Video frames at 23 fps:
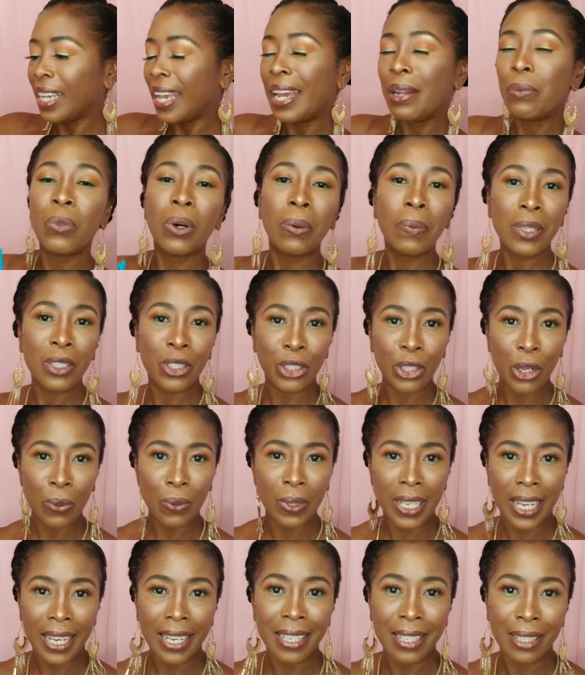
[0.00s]
And what was so
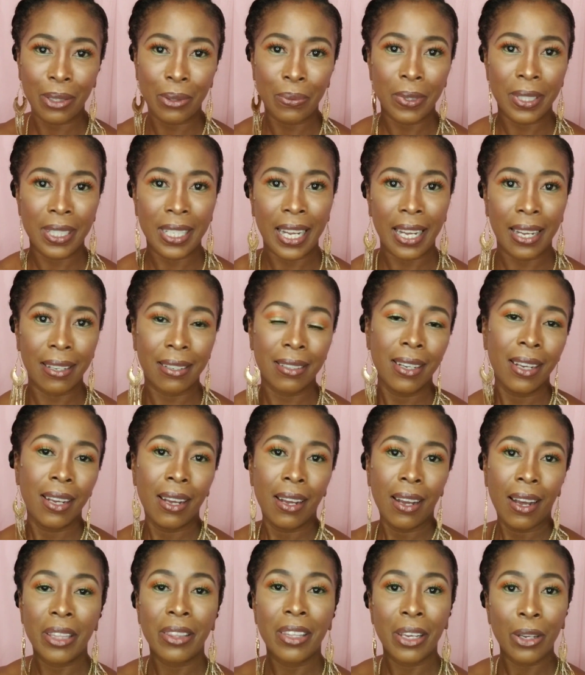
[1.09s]
nice was that
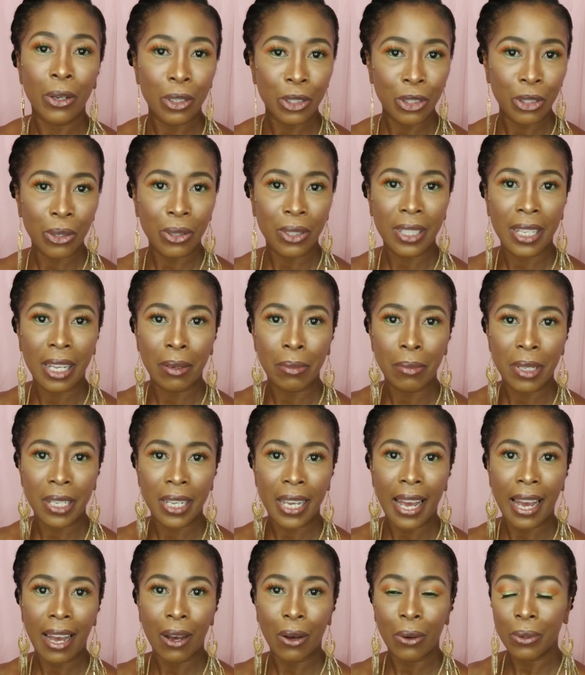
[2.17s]
they also sent
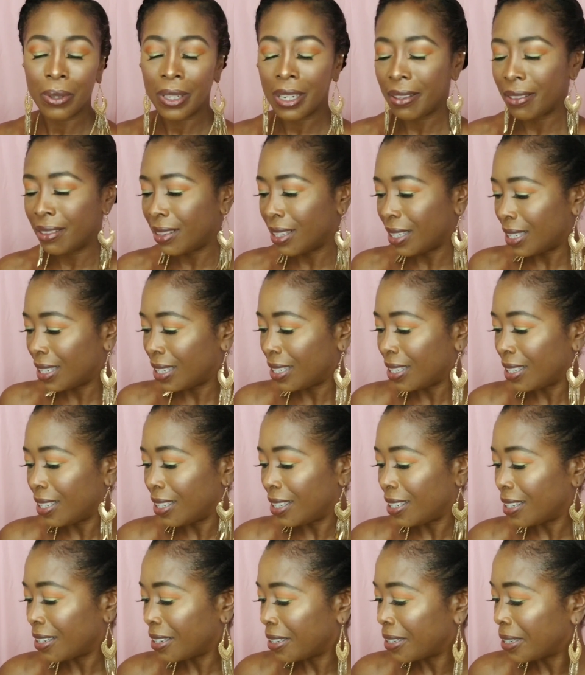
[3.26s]
me out
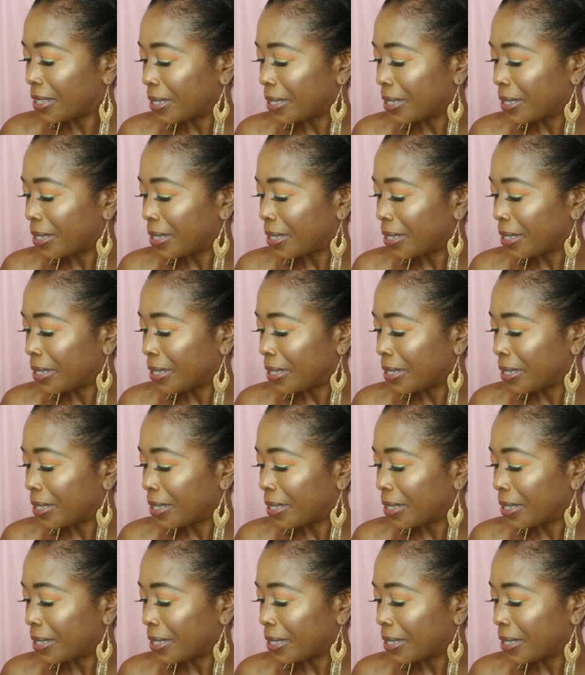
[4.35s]
the